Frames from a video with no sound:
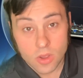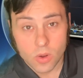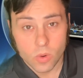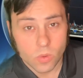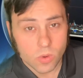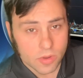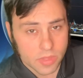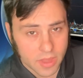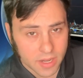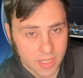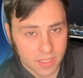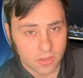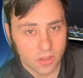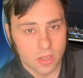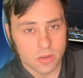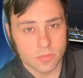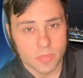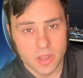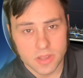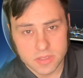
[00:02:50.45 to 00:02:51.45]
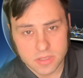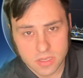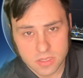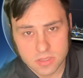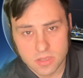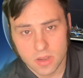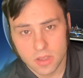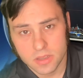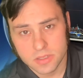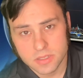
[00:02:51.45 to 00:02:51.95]
or that Elon Musk
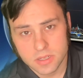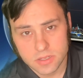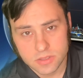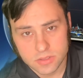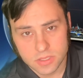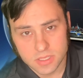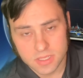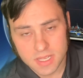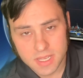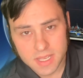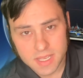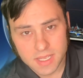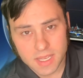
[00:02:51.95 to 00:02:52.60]
has lost interest.